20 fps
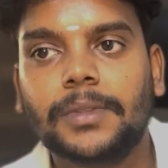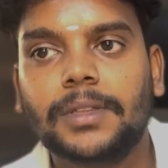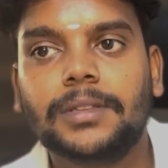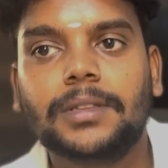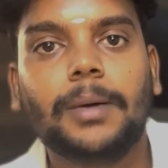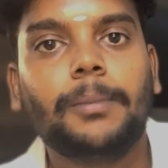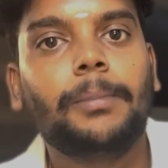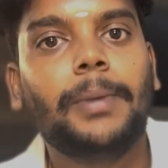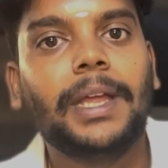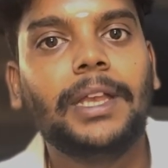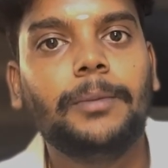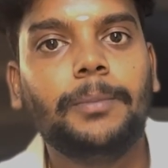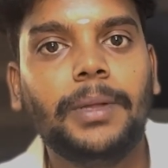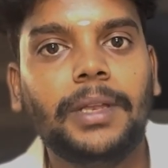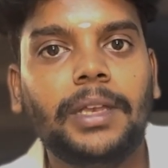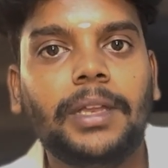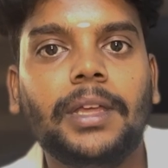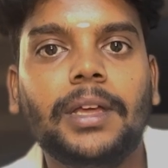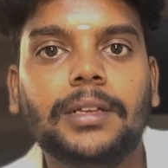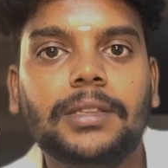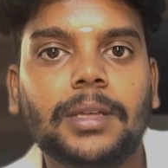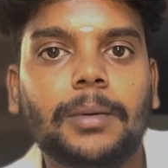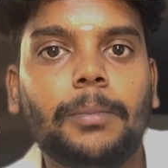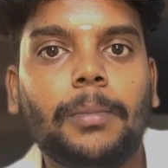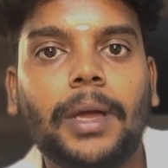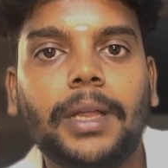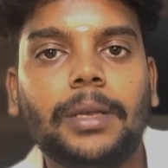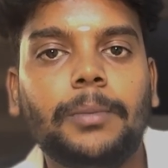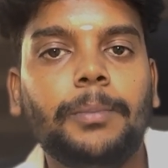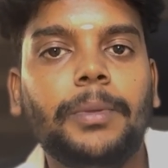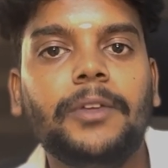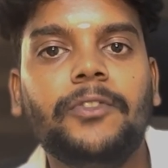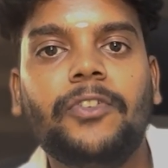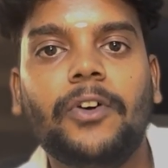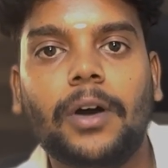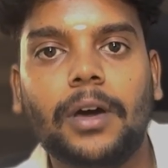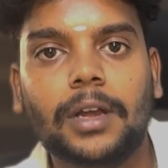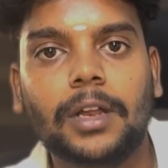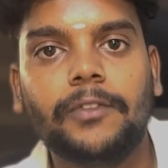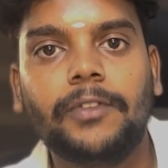Some might be near, some might be
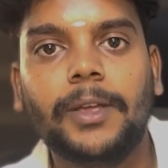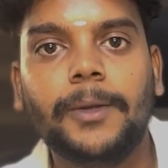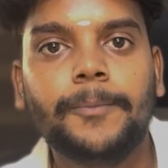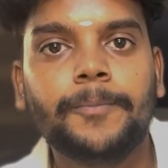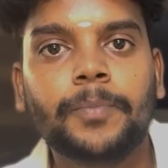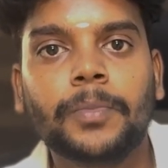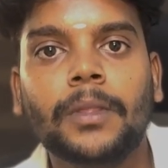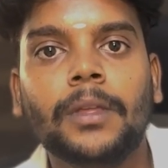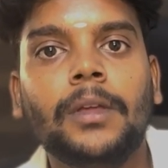far away,